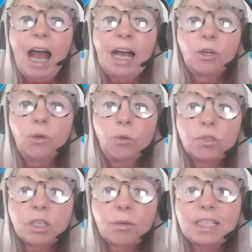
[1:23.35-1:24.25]
and
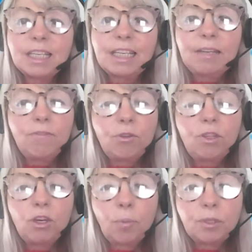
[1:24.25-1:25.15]
also to give you
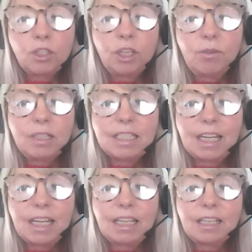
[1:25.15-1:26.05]
the
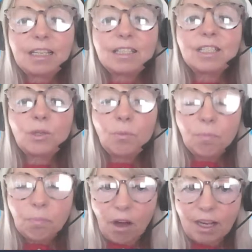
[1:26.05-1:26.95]
opportunity to
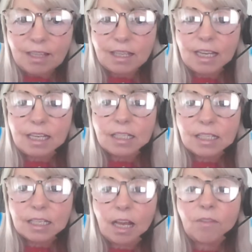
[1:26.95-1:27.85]
buy
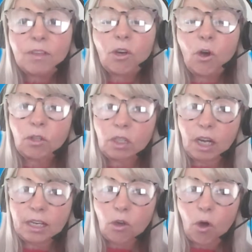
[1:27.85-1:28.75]
this, the
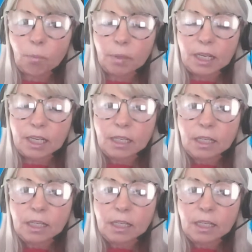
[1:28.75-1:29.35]
online copy.